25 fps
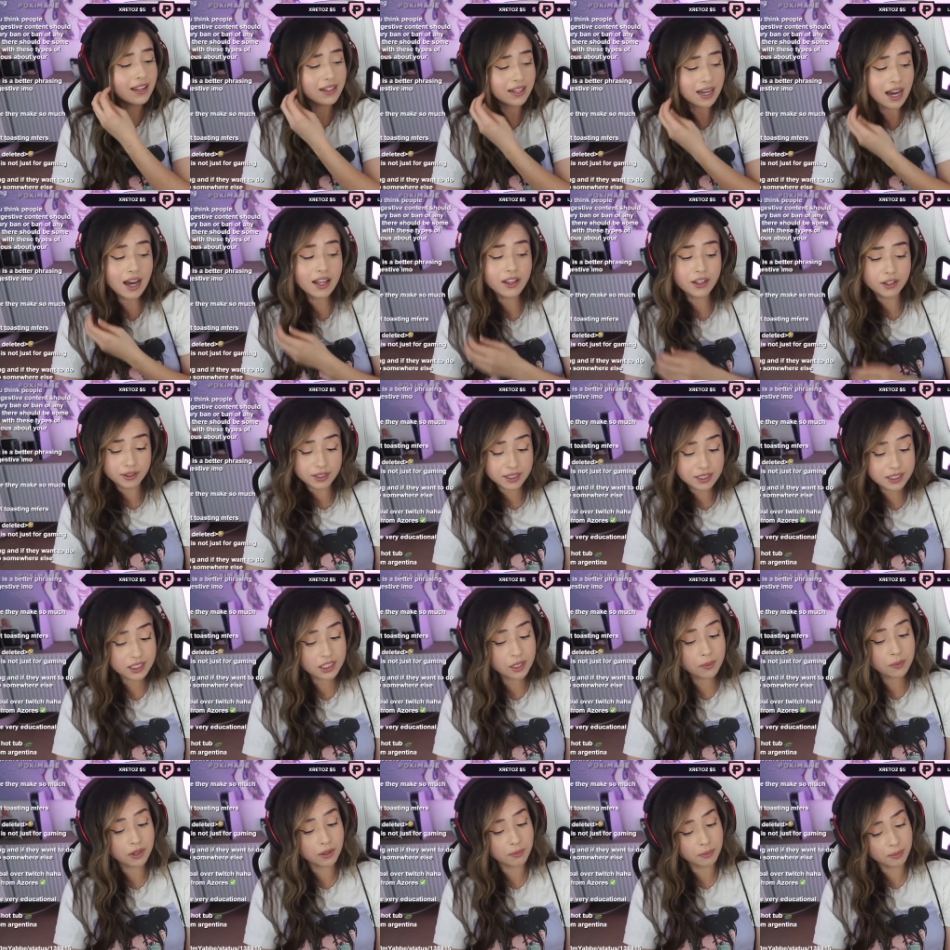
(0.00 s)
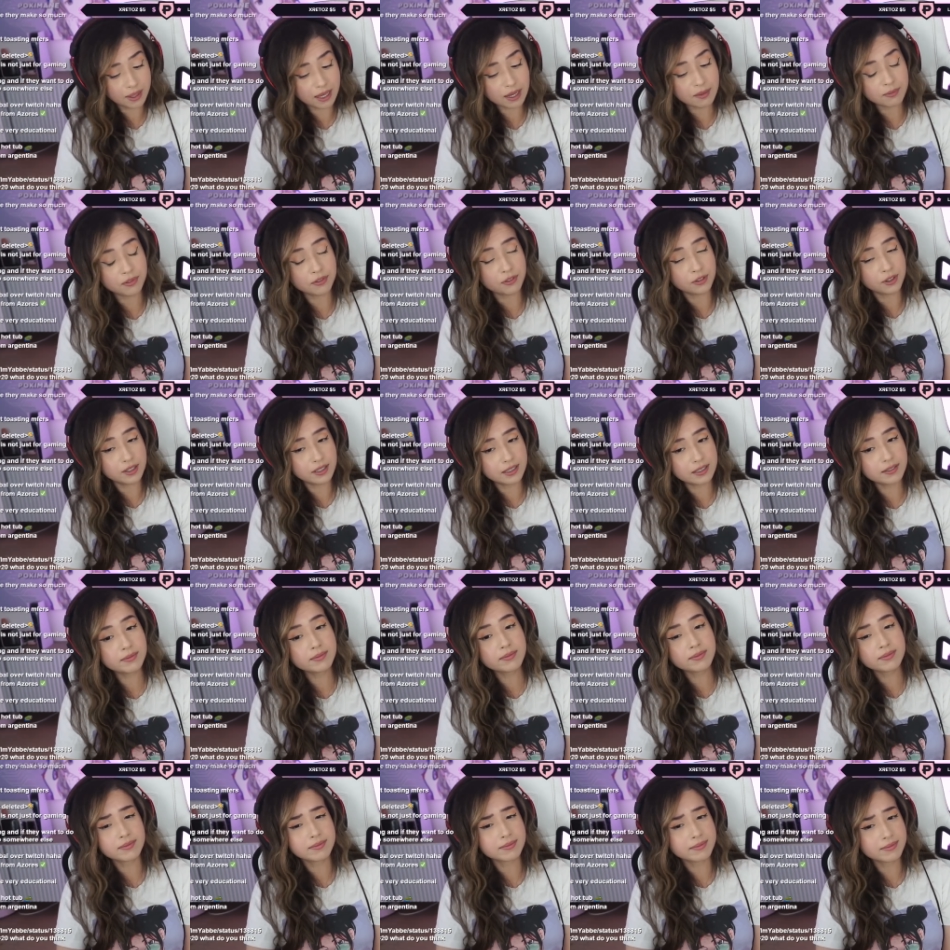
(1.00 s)
Now there is someone to blame for
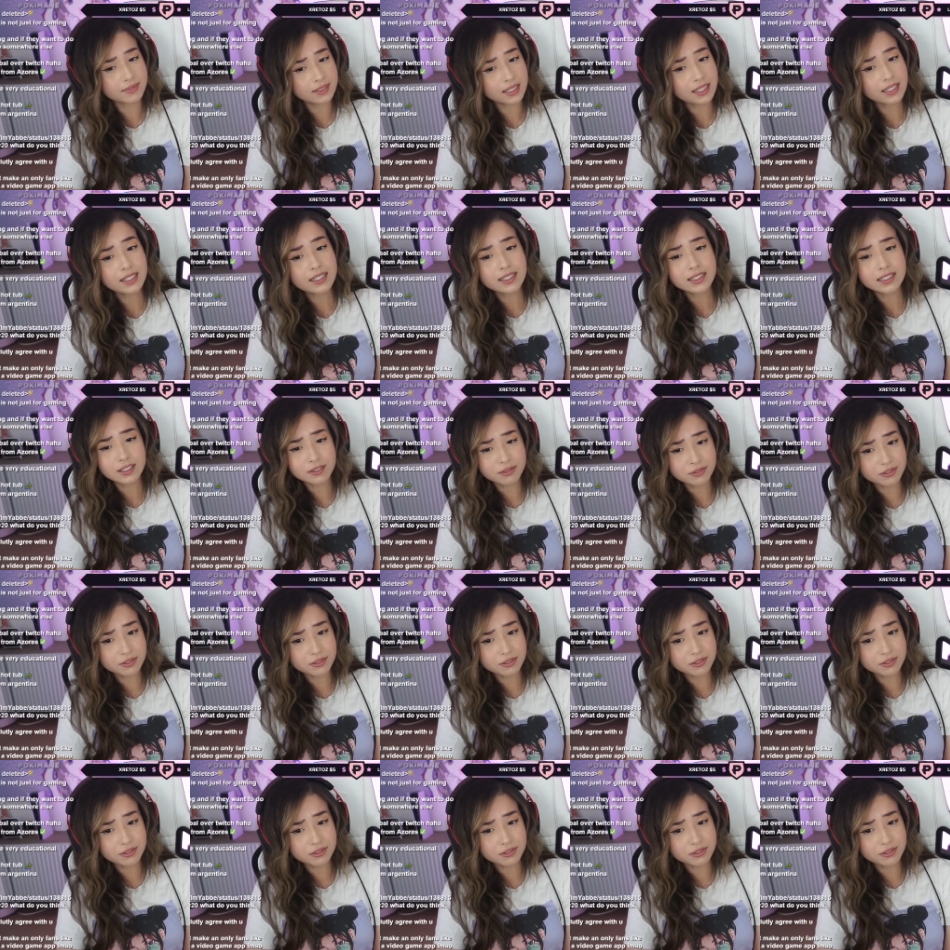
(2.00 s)
the